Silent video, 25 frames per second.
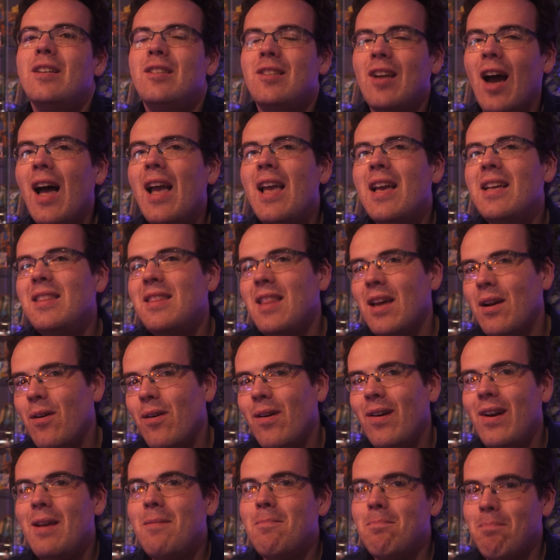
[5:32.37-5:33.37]
Dai and
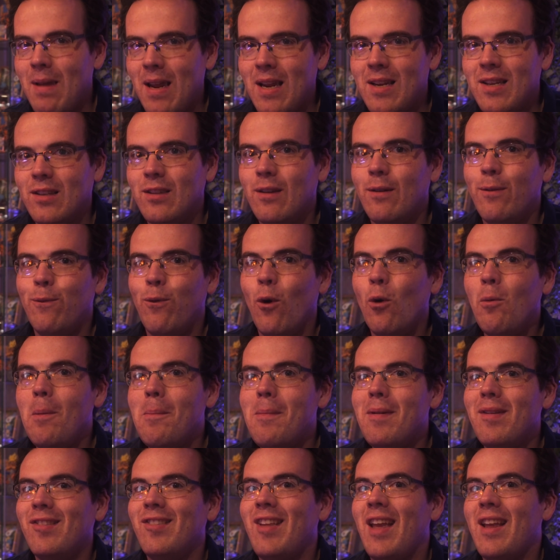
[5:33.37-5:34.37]
Derolin meet, and the former
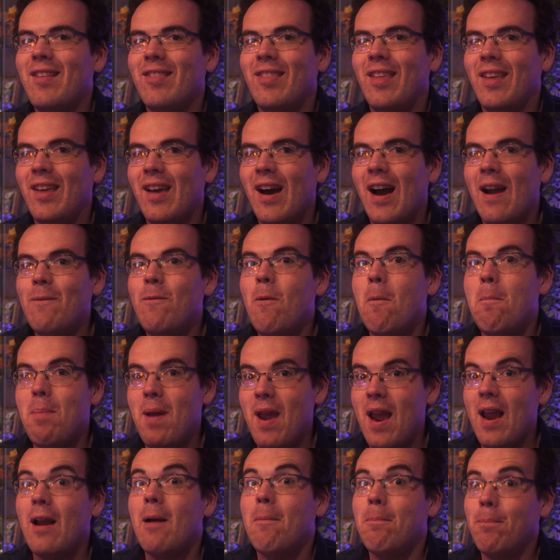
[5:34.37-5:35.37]
mistakes the guy for
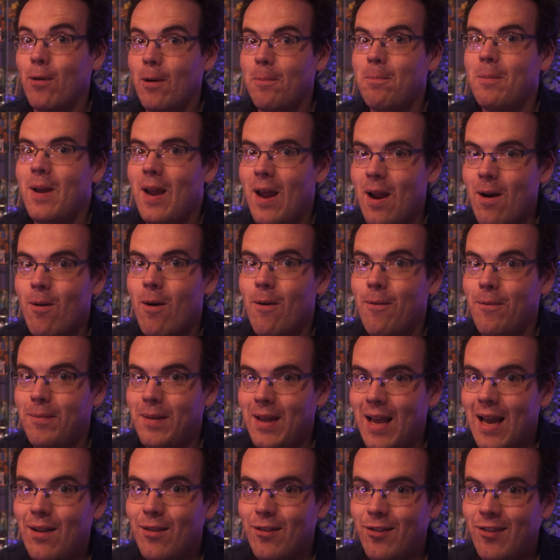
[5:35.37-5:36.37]
being a proper hero from
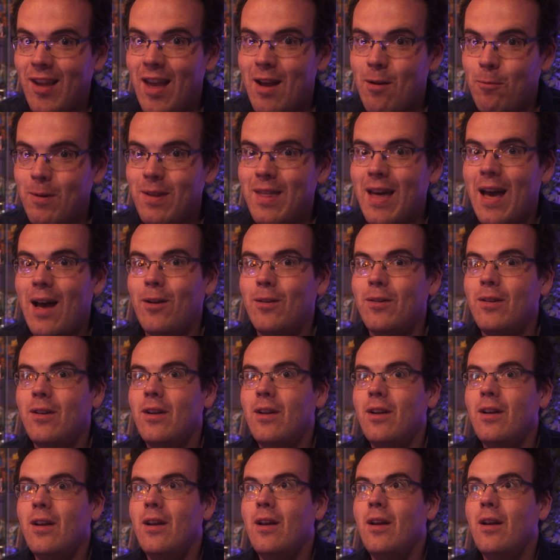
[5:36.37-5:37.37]
the outset without
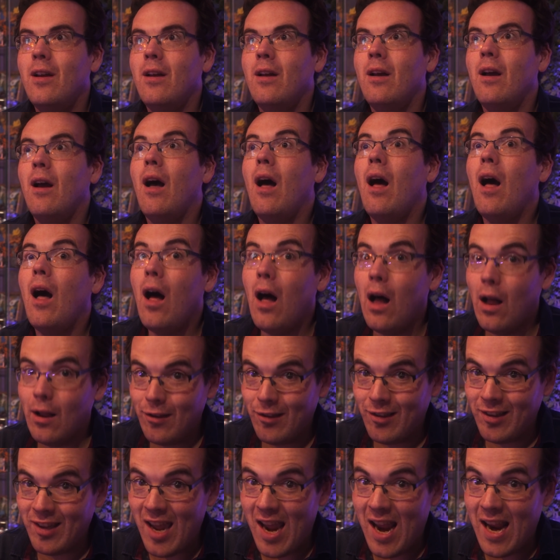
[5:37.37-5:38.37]

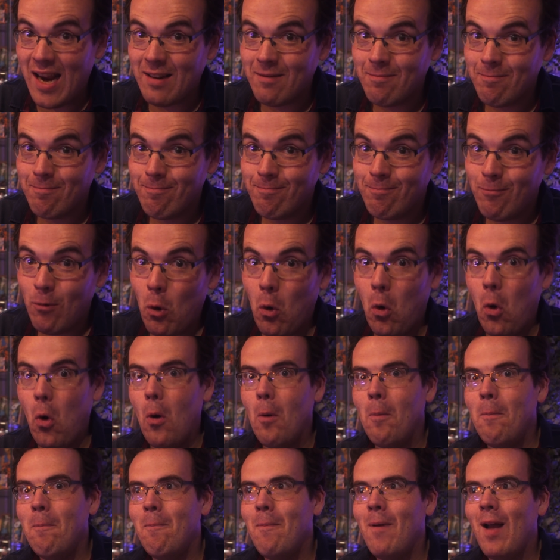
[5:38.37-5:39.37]
asking,
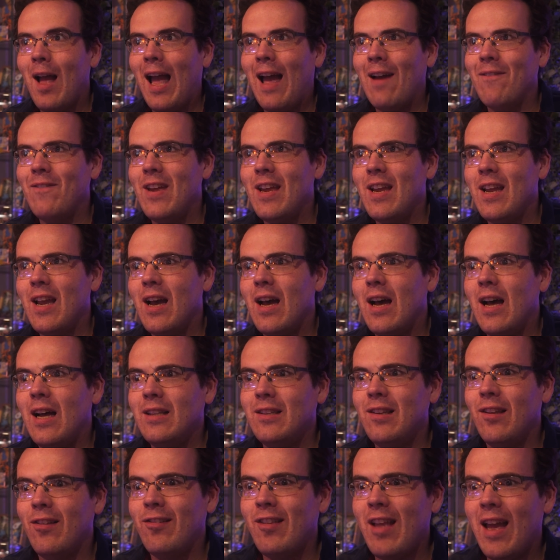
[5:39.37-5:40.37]
or having
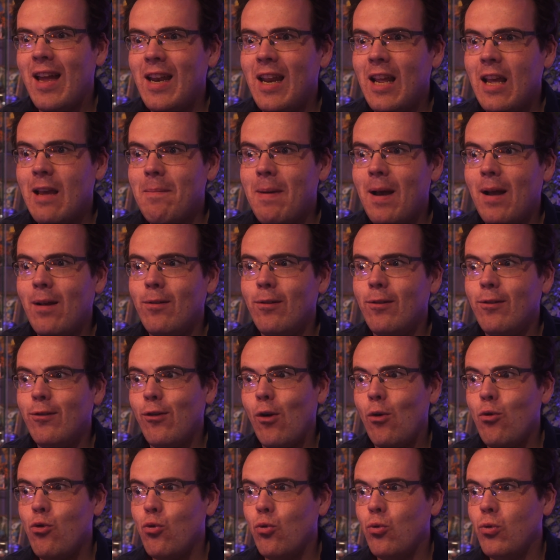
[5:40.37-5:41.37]
understanding about
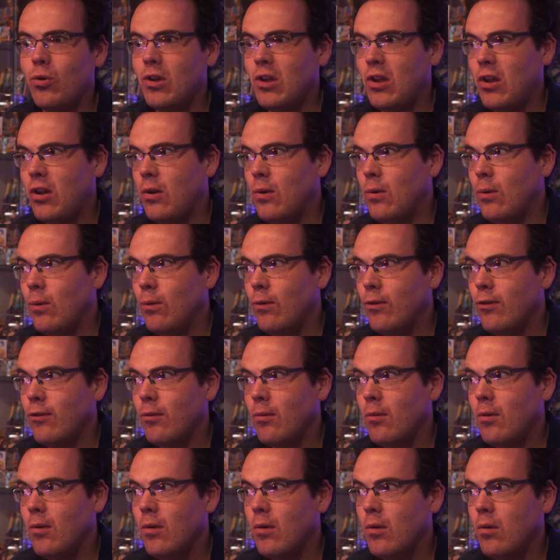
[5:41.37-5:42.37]
social
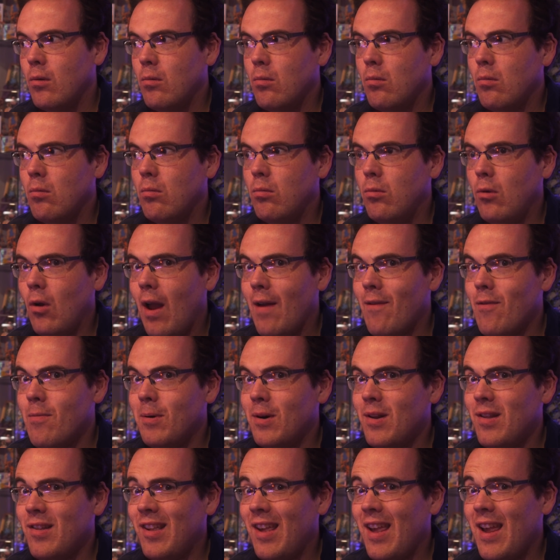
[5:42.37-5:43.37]
cues. Not
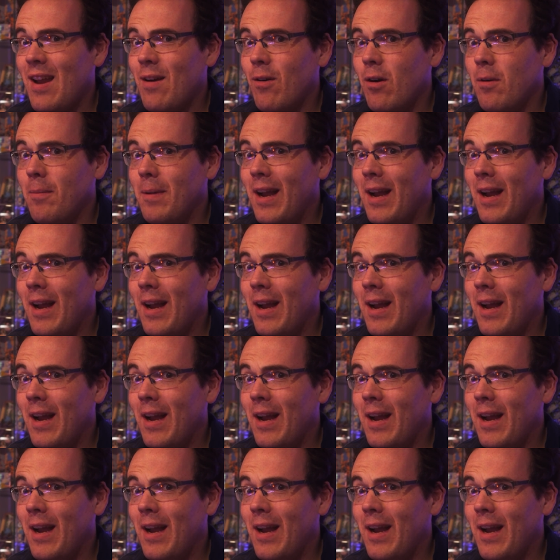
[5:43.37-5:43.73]
everybody's a hero,